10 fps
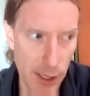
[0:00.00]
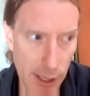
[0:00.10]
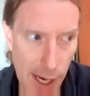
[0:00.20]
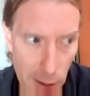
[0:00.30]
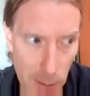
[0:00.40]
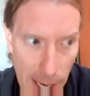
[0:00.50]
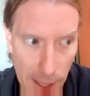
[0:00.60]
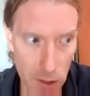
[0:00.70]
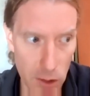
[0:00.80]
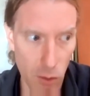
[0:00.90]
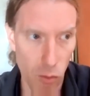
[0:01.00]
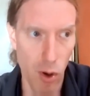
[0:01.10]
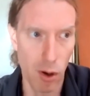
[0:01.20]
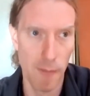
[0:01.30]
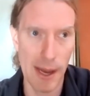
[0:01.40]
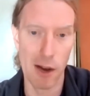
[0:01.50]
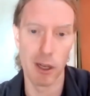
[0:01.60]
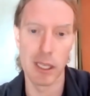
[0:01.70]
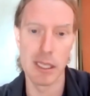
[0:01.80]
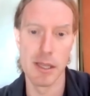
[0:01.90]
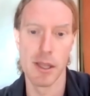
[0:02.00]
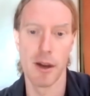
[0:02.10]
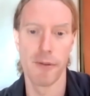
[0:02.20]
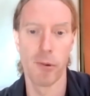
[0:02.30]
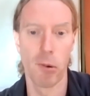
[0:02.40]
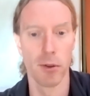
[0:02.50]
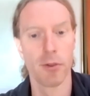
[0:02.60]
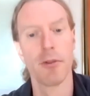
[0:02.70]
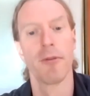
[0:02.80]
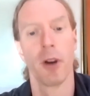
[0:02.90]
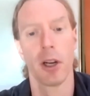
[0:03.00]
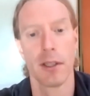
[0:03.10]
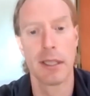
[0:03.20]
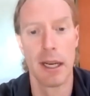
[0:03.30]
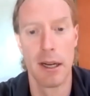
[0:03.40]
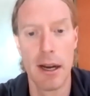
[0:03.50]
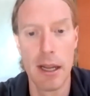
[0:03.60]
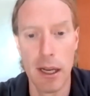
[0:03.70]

Kira Banks wrote about in the Forward through Ferguson